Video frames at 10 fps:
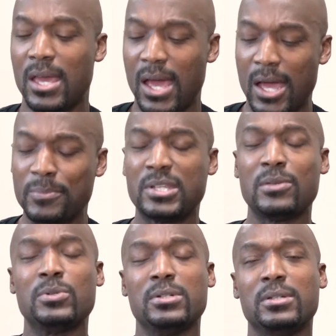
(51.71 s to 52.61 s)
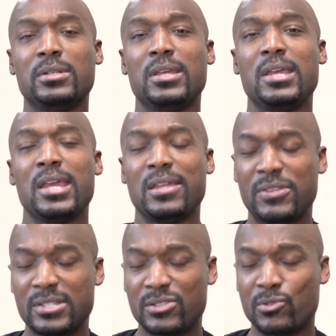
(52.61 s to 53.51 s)
I'm T.Wood, and
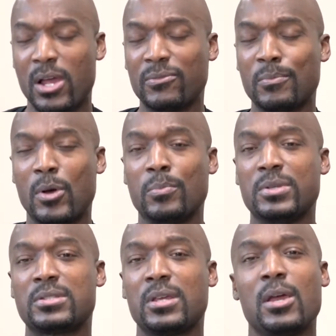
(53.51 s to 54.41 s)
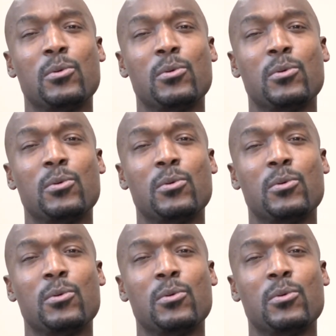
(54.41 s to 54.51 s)
this is Triumphant Moments,